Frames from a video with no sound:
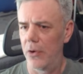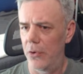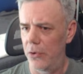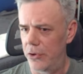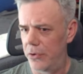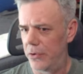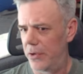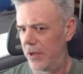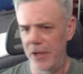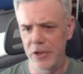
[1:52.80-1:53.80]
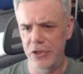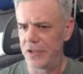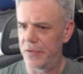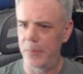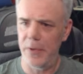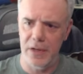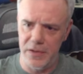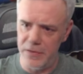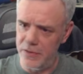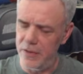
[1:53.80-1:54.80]
energy
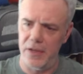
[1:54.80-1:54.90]
spent.